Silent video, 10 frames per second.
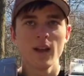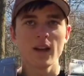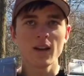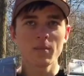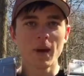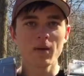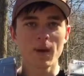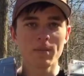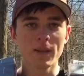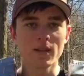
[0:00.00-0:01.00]
And gunpowder
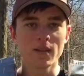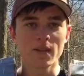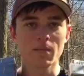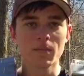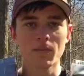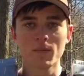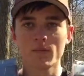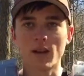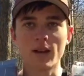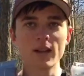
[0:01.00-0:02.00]
weapons,
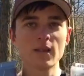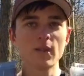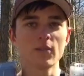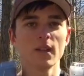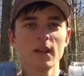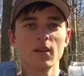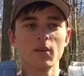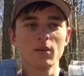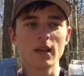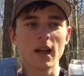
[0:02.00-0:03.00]
unless if it's a really
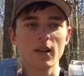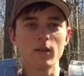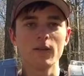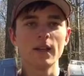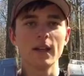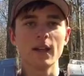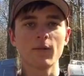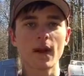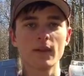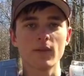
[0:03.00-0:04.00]
old gun or a really
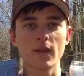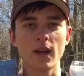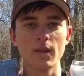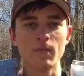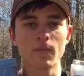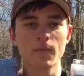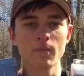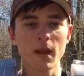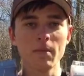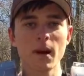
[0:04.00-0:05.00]
ineffective gun,
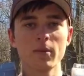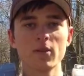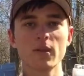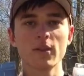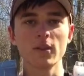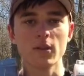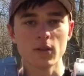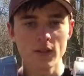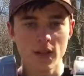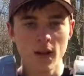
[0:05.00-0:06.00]
paper armor is going to
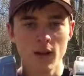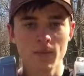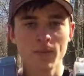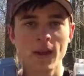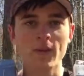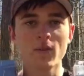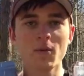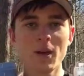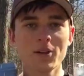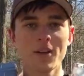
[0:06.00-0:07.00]
lose. And if
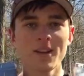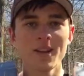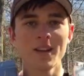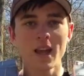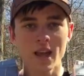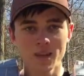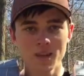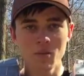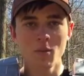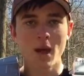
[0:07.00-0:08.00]
you're wondering,
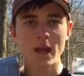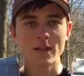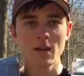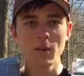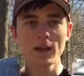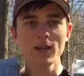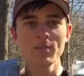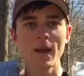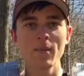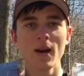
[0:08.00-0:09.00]
yes, I did make this
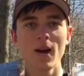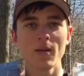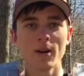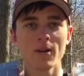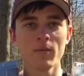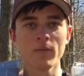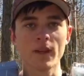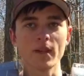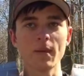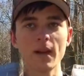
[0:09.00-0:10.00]
paper armor.
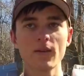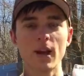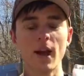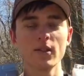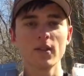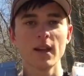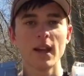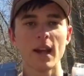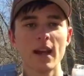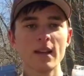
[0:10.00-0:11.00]
It's made of
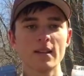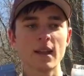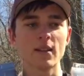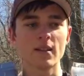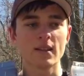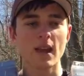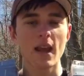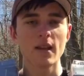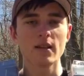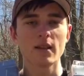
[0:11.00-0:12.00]
186
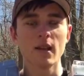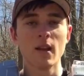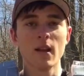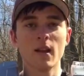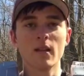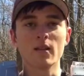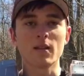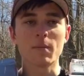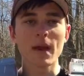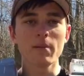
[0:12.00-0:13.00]
scales
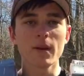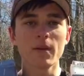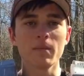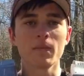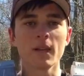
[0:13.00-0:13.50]
of paper.